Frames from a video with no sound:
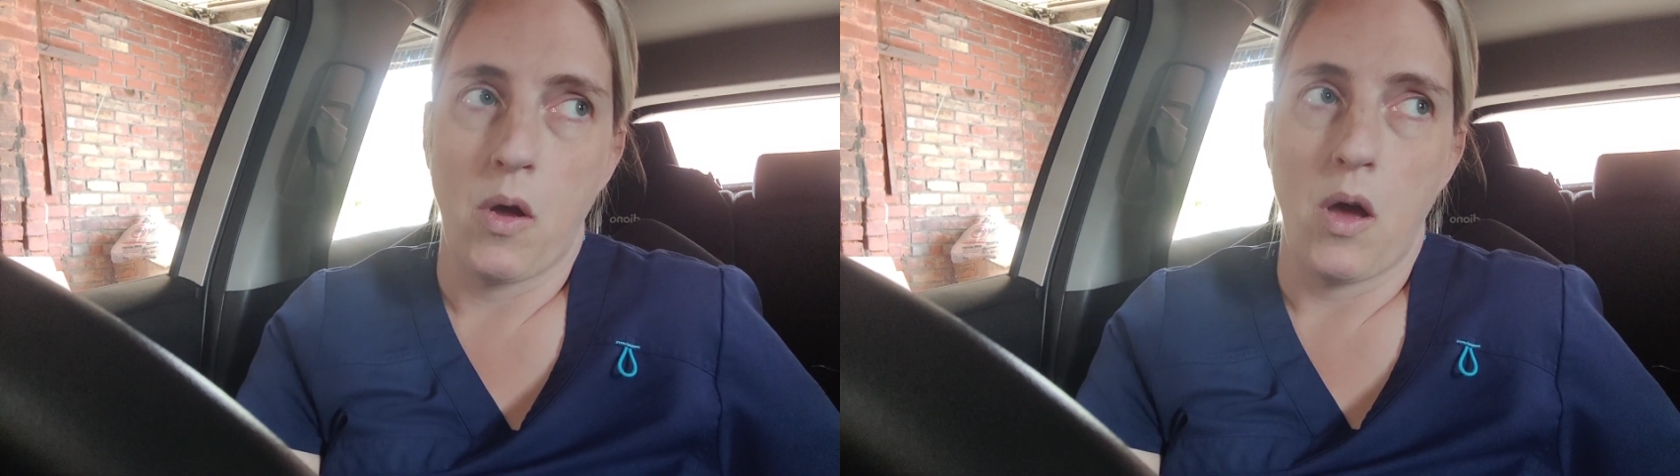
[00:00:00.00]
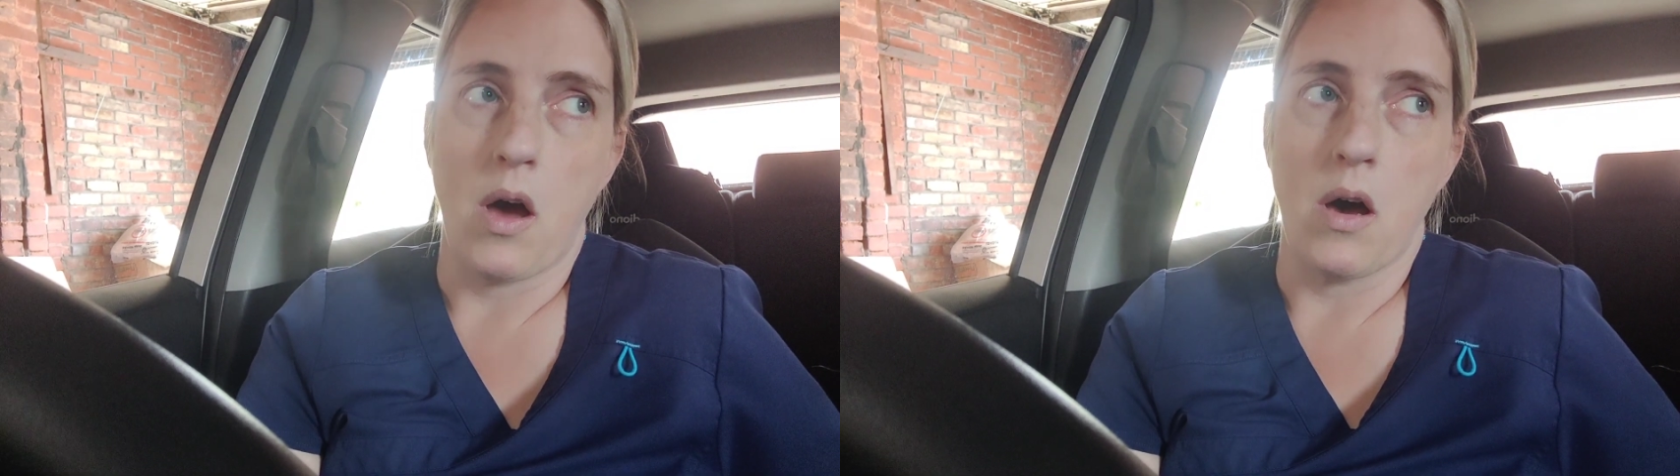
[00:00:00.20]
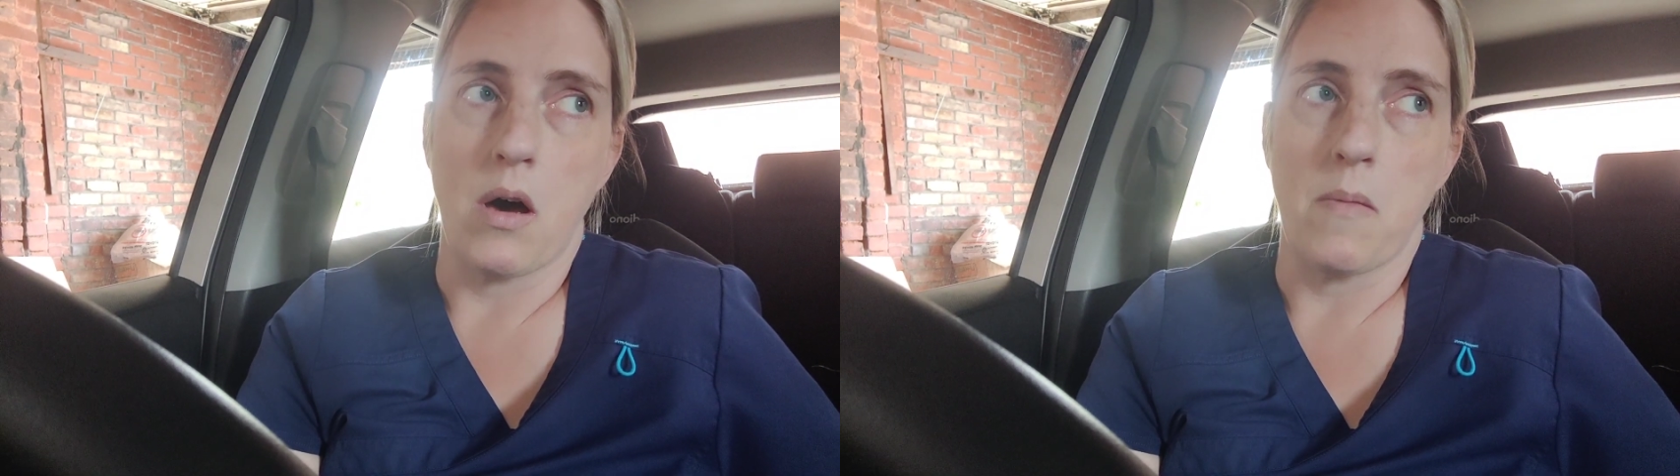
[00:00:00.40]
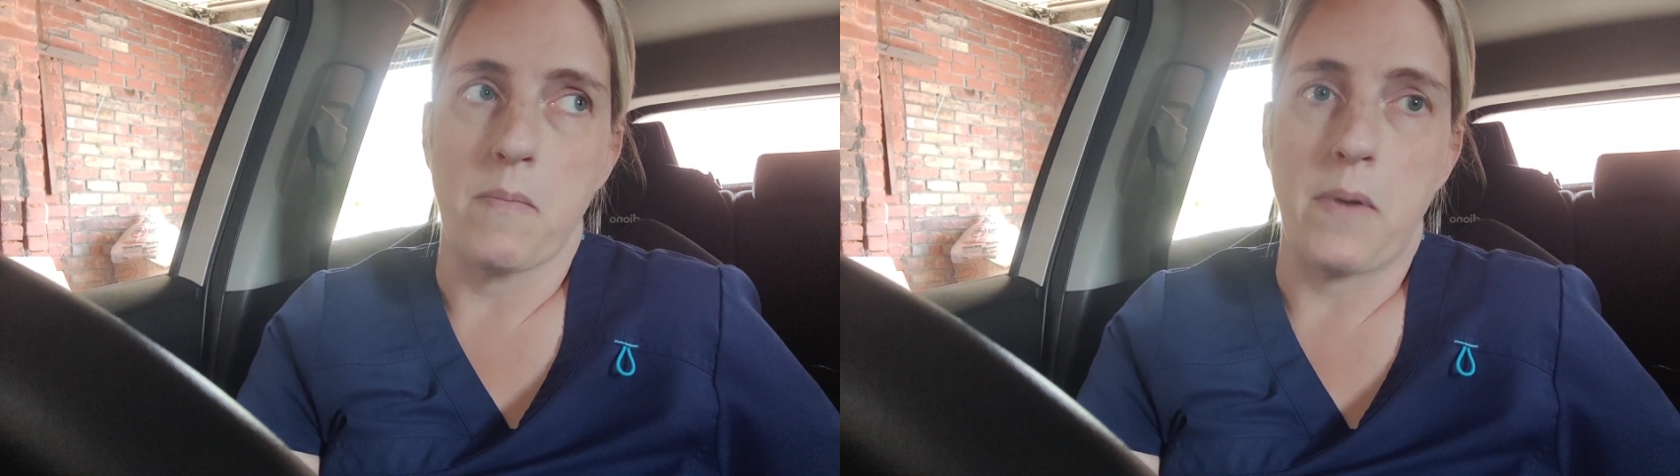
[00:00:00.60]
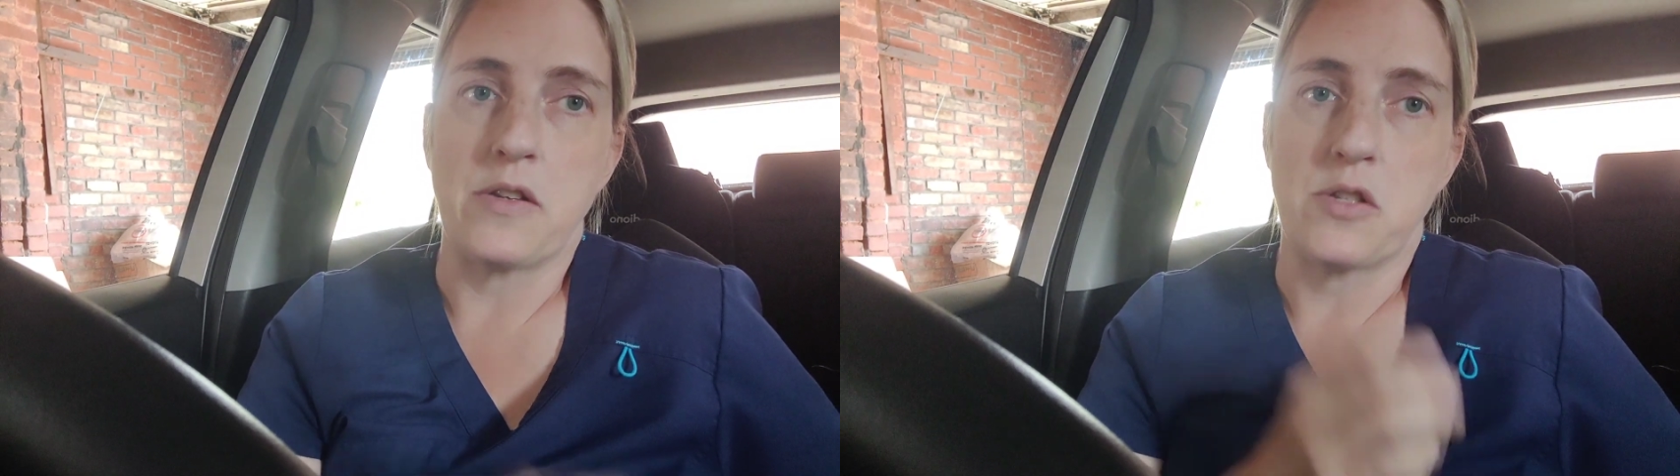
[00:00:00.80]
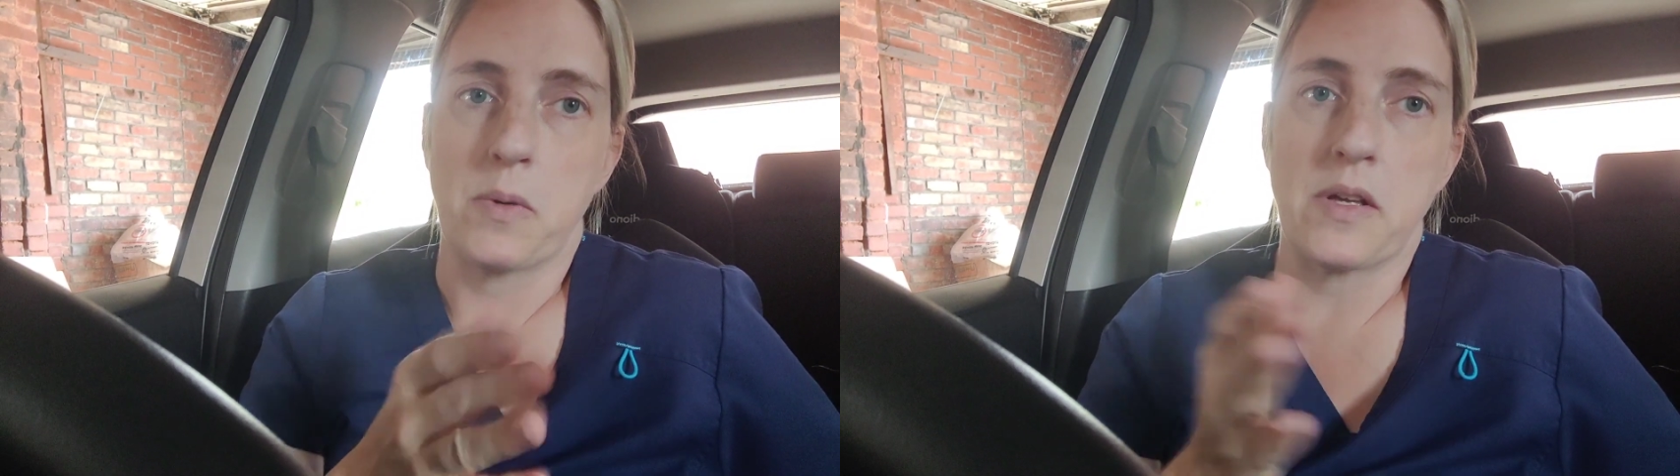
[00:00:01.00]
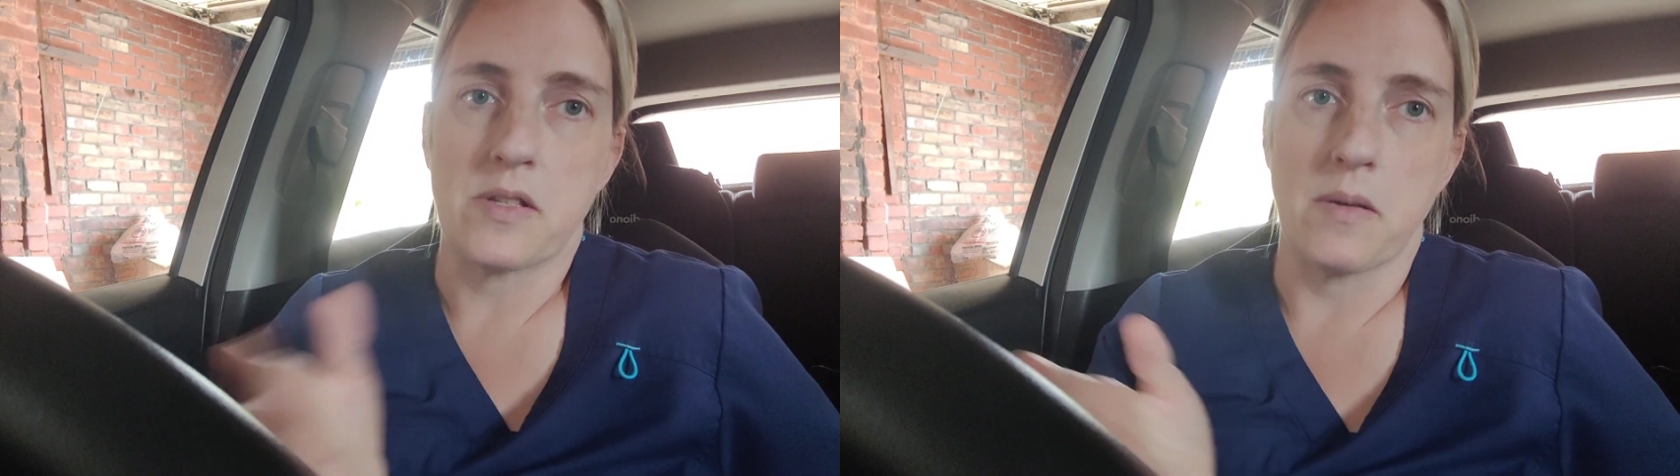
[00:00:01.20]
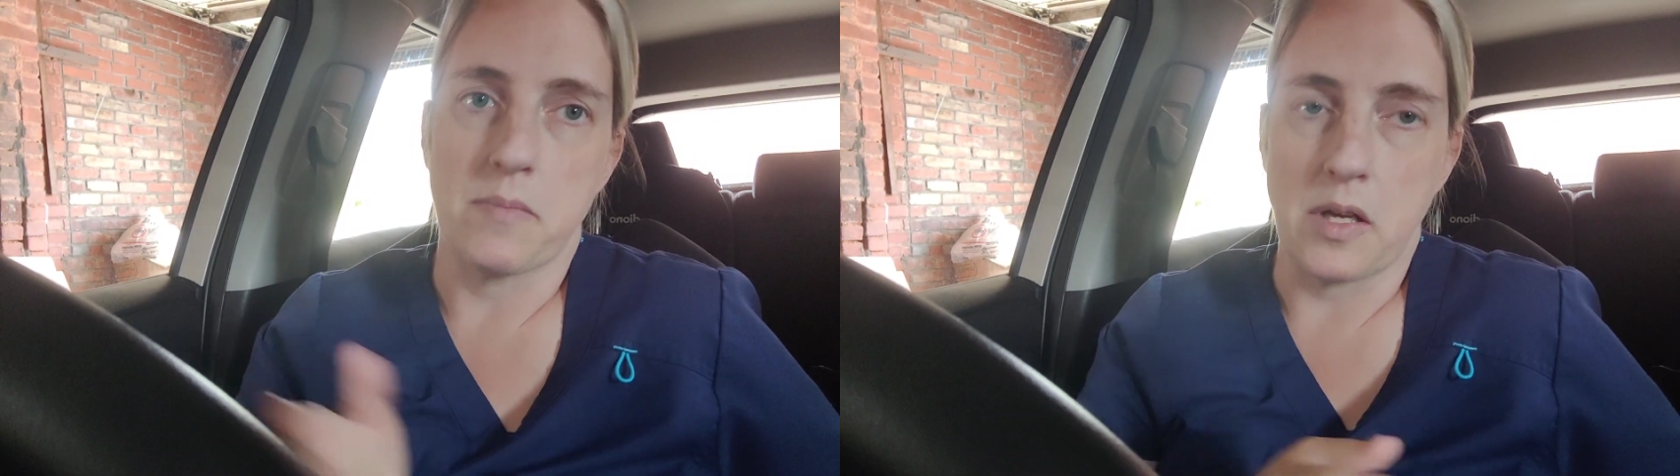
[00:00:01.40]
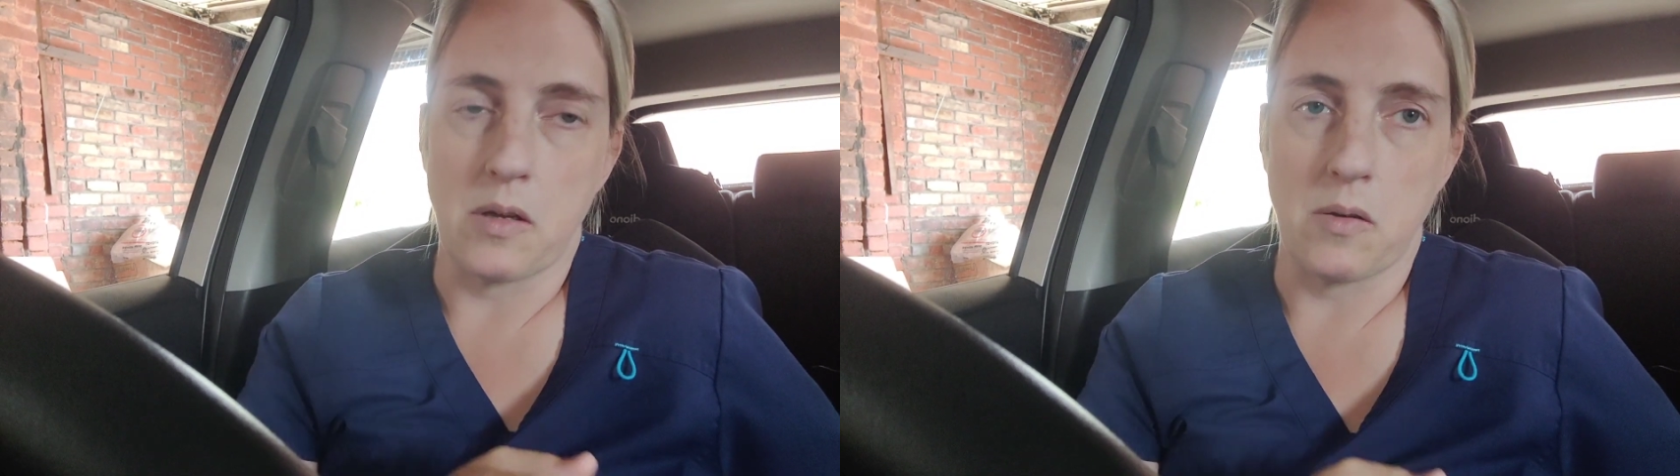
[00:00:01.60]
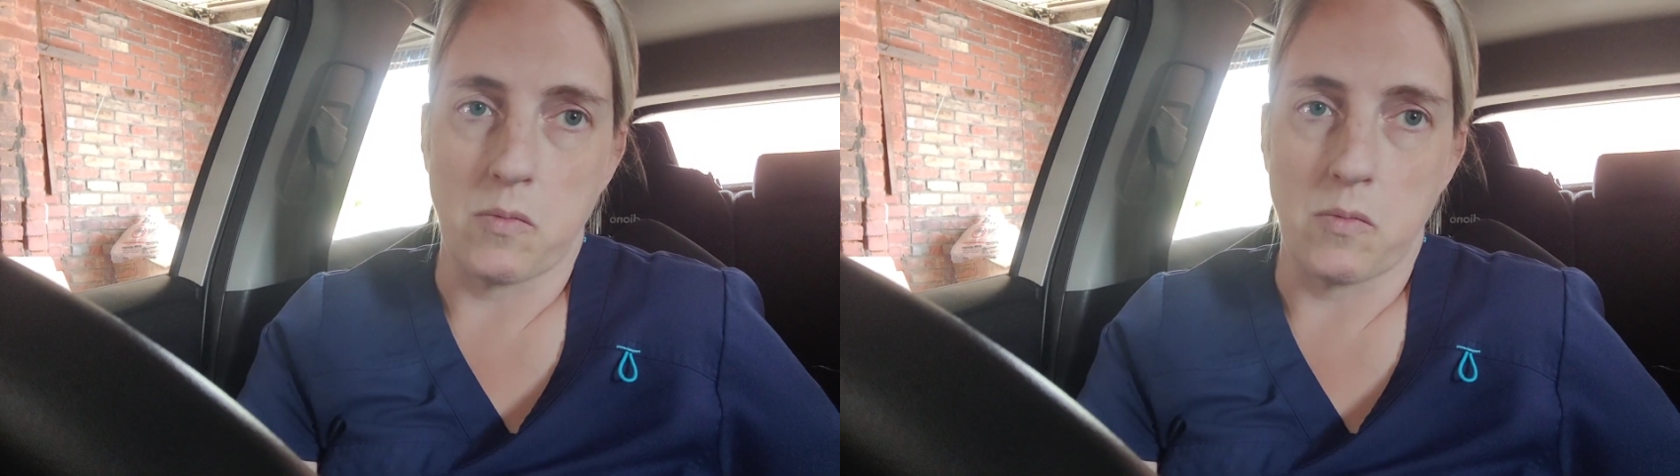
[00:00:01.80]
by doing something